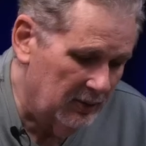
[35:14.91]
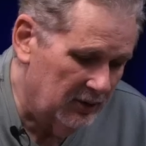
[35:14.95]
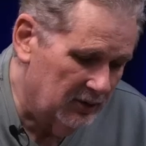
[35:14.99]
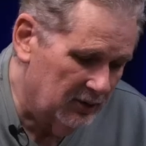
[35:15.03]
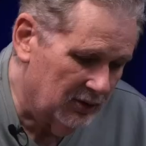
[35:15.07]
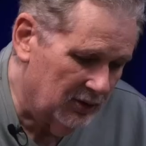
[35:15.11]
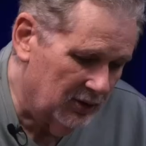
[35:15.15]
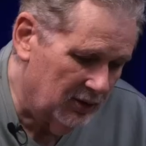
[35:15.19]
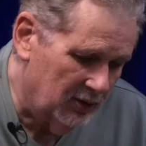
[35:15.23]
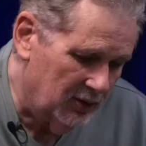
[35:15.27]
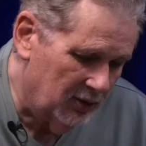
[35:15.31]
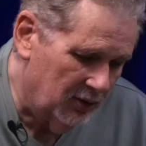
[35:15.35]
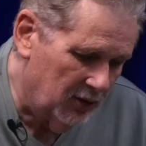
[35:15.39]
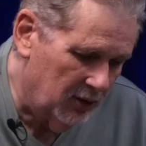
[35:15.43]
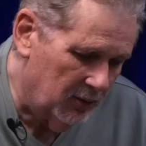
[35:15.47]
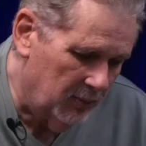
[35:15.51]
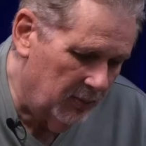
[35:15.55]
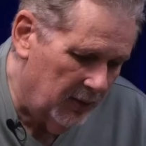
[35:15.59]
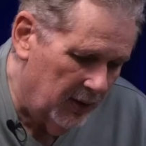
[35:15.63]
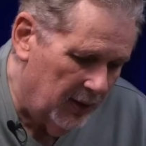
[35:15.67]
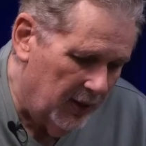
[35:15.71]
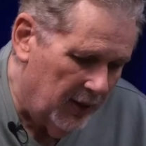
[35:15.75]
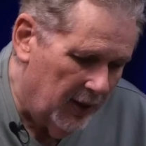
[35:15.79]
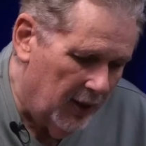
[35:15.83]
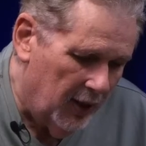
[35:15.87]
he's good, Herm.
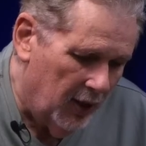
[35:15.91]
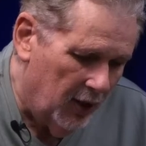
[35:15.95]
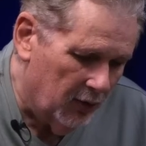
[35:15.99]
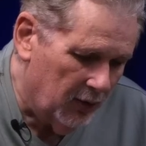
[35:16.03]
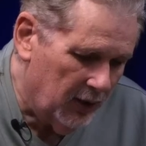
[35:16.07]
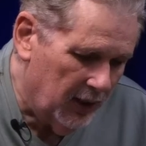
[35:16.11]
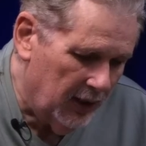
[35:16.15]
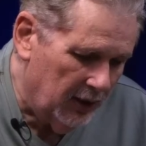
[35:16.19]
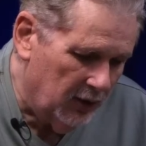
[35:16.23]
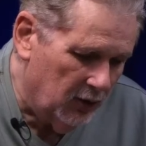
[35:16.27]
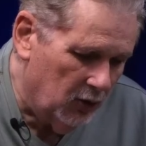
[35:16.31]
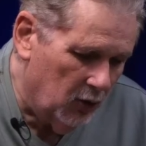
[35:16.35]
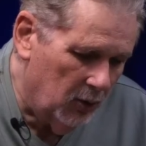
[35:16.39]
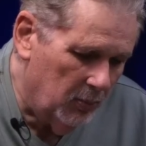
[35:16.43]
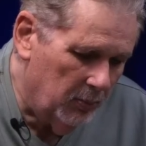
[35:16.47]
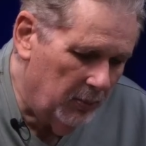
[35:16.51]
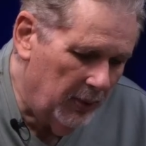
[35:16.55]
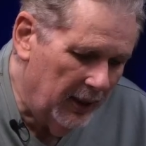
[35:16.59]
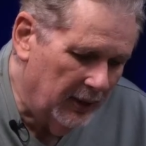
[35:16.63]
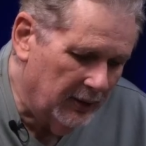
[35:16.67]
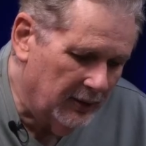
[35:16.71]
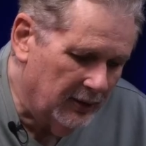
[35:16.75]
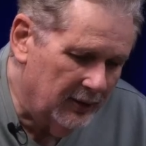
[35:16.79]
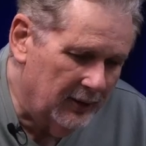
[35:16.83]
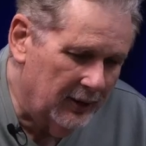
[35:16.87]
Okay, going
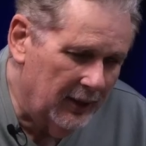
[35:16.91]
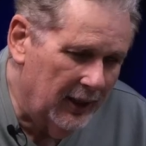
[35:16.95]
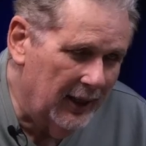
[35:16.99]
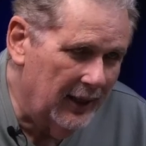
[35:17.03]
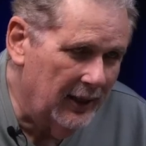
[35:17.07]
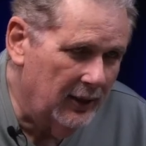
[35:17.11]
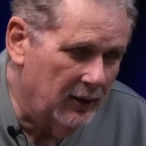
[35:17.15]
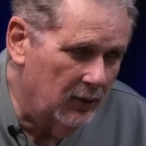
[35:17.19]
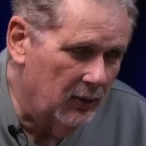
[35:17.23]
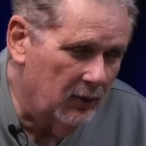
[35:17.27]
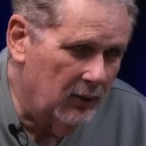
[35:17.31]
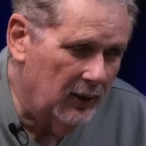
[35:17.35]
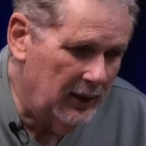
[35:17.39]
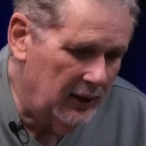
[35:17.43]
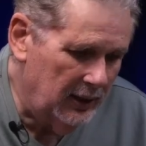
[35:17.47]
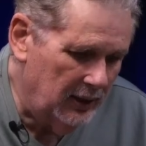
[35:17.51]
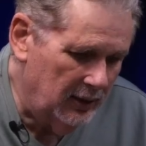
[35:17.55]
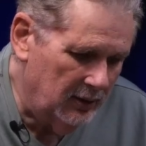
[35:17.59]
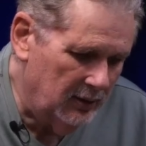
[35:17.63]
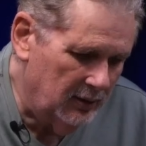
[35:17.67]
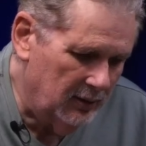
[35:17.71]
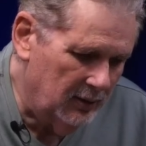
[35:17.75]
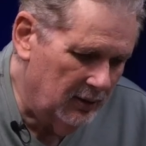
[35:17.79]
back to the 808.